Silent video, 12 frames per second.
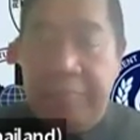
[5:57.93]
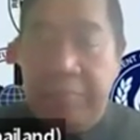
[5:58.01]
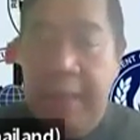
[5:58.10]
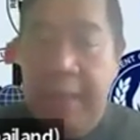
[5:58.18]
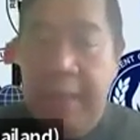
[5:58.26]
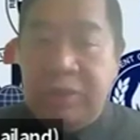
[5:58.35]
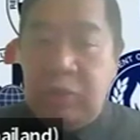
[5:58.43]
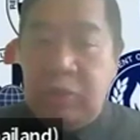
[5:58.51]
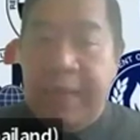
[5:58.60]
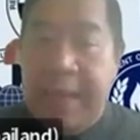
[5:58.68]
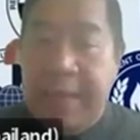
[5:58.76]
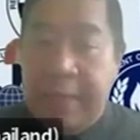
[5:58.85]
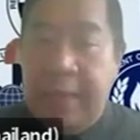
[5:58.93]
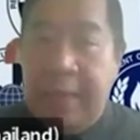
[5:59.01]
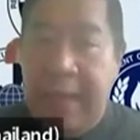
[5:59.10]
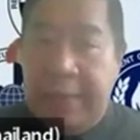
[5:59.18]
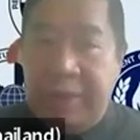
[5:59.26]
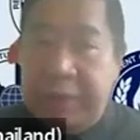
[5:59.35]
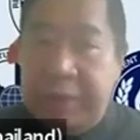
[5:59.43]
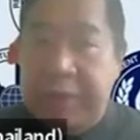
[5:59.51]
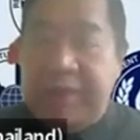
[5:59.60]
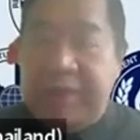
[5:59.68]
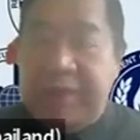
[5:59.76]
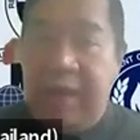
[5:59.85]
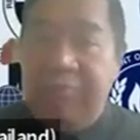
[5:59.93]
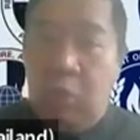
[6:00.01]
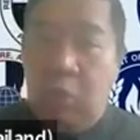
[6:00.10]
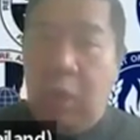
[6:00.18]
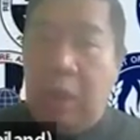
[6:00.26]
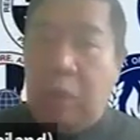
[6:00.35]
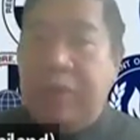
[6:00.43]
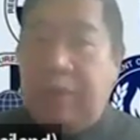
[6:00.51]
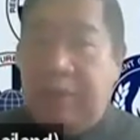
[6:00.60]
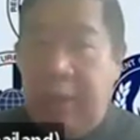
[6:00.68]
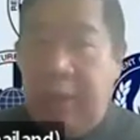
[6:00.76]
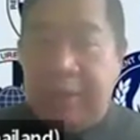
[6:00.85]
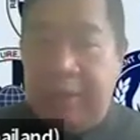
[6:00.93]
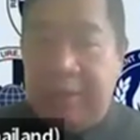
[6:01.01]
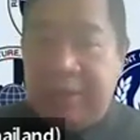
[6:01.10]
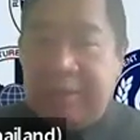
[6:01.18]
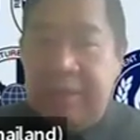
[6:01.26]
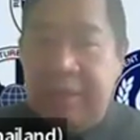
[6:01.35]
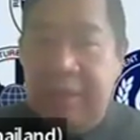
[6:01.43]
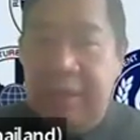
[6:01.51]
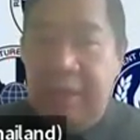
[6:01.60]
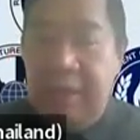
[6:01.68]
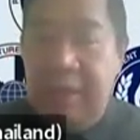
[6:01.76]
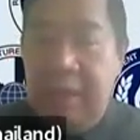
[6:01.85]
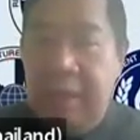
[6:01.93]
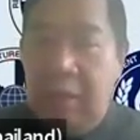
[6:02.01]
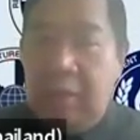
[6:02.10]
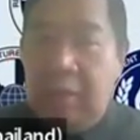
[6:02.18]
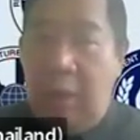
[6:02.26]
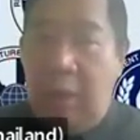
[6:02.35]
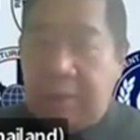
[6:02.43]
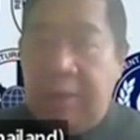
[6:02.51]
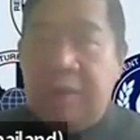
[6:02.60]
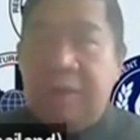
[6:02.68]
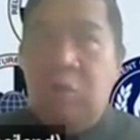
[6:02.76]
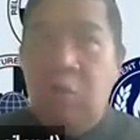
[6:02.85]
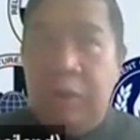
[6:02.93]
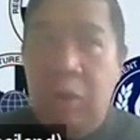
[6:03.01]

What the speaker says: So mechanical engineers have to work with doctors who would know